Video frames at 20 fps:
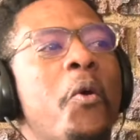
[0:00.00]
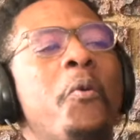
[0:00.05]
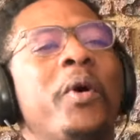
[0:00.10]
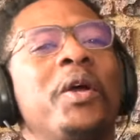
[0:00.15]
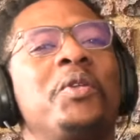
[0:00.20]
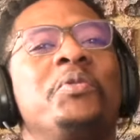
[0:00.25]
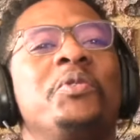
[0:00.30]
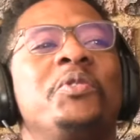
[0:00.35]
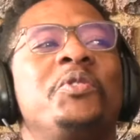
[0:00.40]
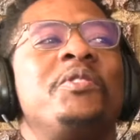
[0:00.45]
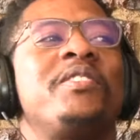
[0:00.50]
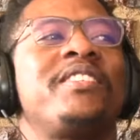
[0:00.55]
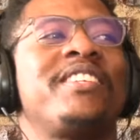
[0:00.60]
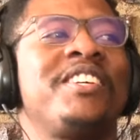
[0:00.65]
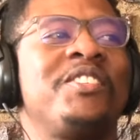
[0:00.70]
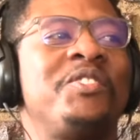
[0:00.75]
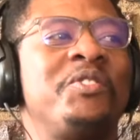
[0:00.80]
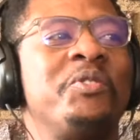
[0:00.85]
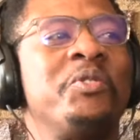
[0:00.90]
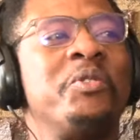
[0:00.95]
What would you say
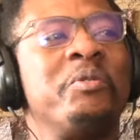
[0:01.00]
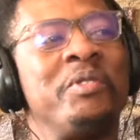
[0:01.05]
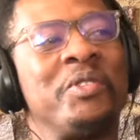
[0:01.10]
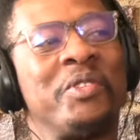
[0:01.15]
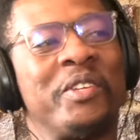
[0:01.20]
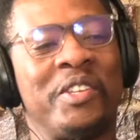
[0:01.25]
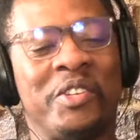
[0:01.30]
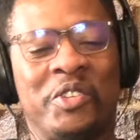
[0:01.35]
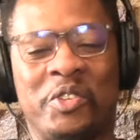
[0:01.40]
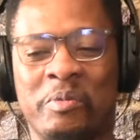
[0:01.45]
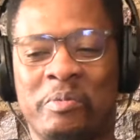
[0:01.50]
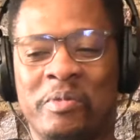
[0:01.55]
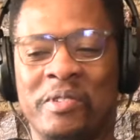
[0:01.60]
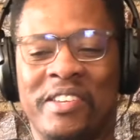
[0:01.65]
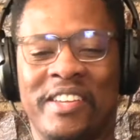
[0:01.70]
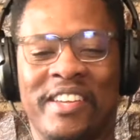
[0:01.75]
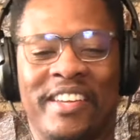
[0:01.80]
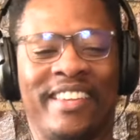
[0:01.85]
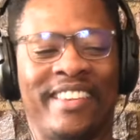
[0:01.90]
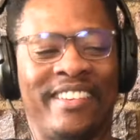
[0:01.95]
to Ndumiso the
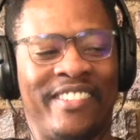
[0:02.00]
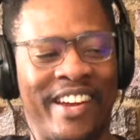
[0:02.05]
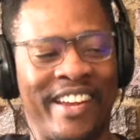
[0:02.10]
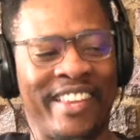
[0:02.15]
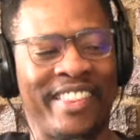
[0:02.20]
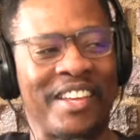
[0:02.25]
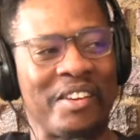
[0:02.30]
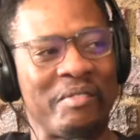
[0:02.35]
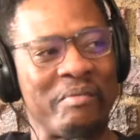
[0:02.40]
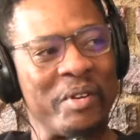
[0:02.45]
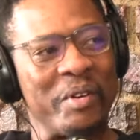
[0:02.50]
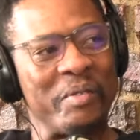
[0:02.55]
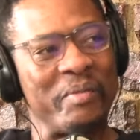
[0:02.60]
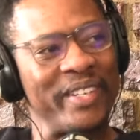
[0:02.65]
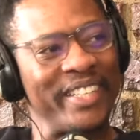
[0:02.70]
entrepreneur at that moment?